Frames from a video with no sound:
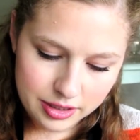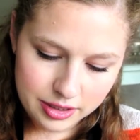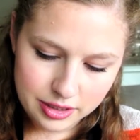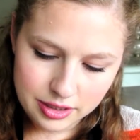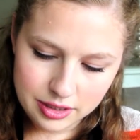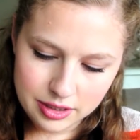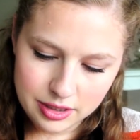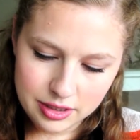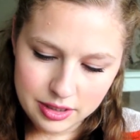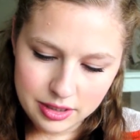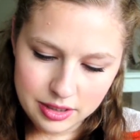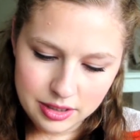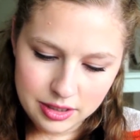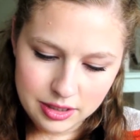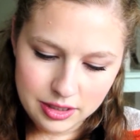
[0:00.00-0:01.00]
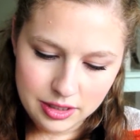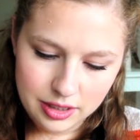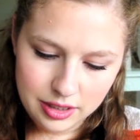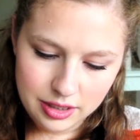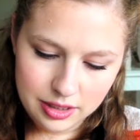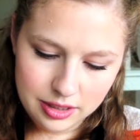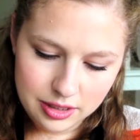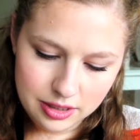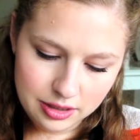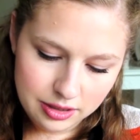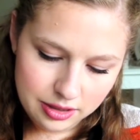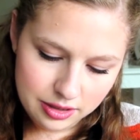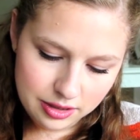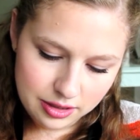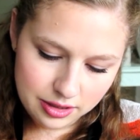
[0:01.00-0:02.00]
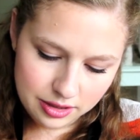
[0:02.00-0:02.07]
Nothing is said.